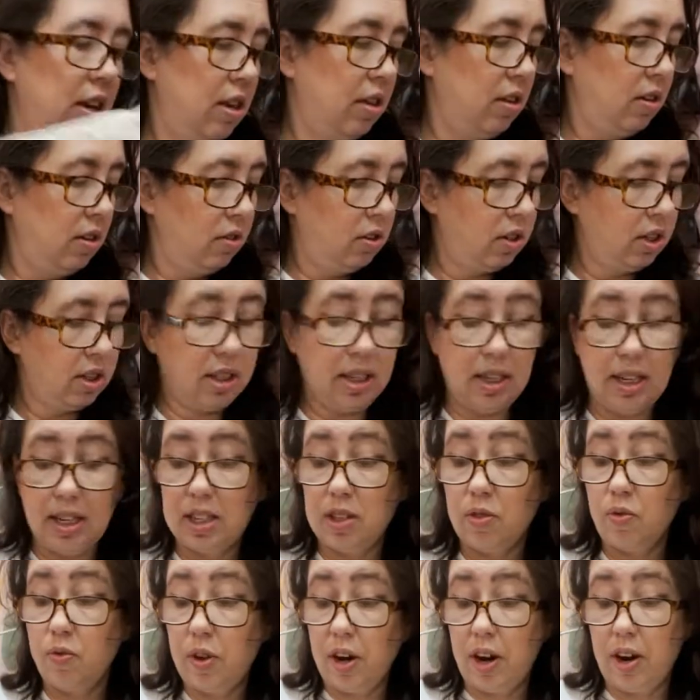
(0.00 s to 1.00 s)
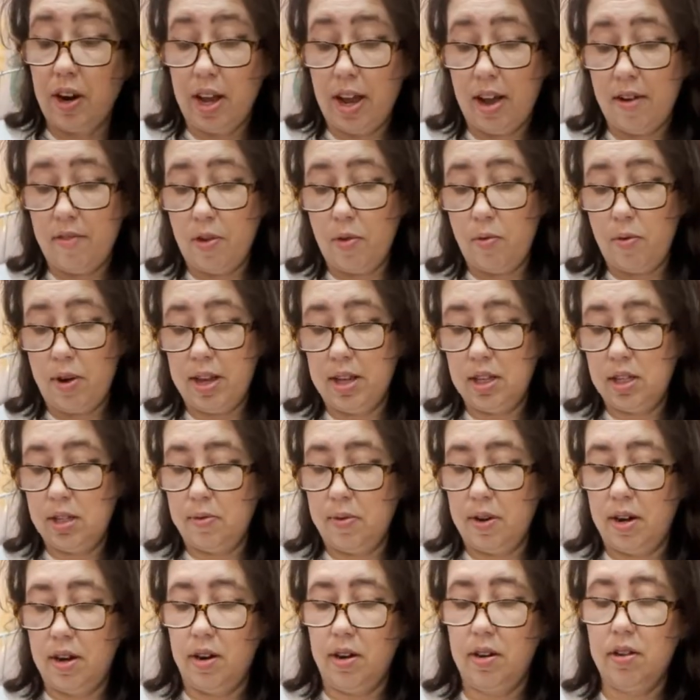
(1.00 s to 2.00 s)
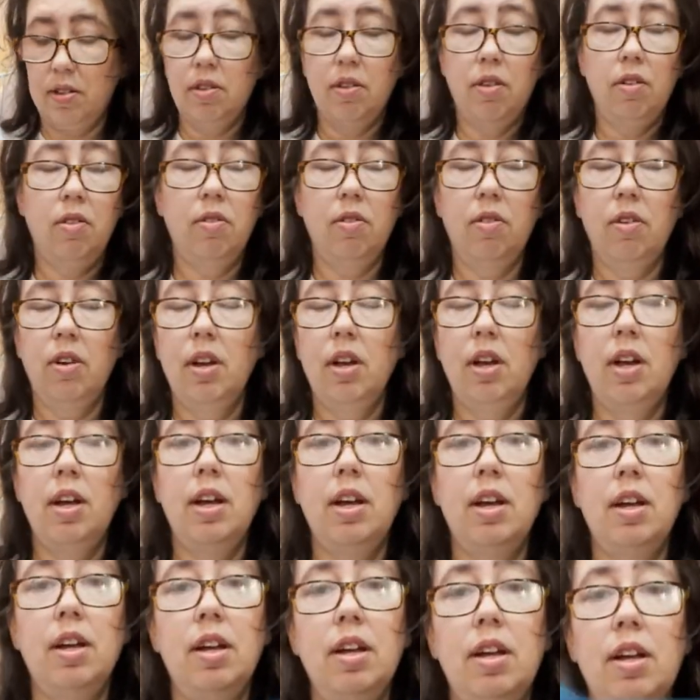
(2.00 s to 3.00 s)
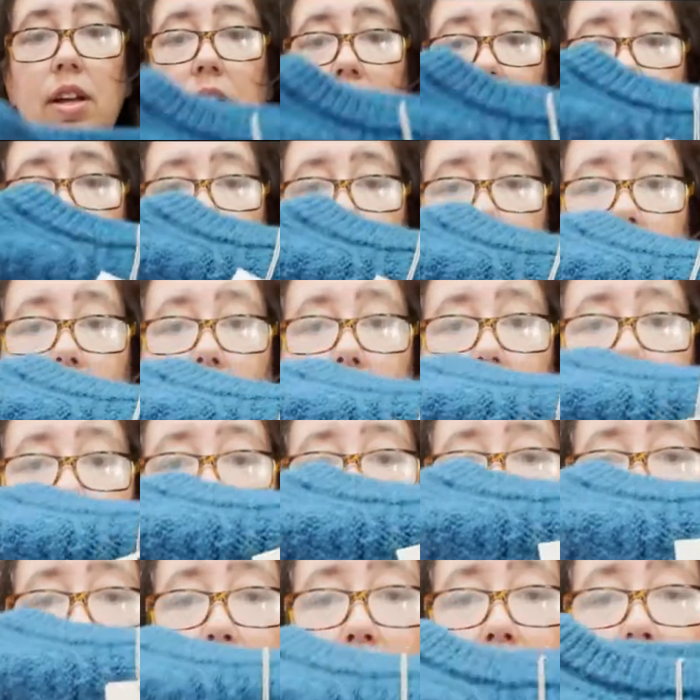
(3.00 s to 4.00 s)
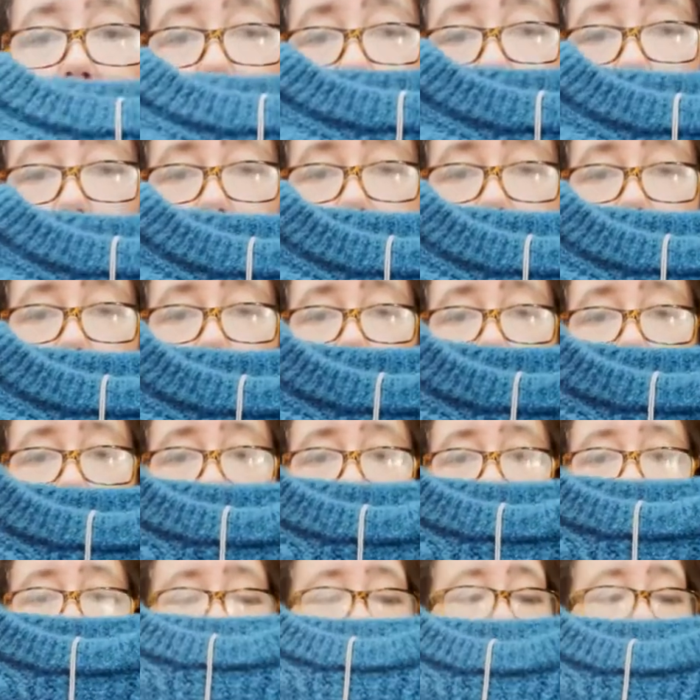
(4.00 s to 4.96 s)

So and it's a very heavyweight sweater. So I love to pick up sweaters.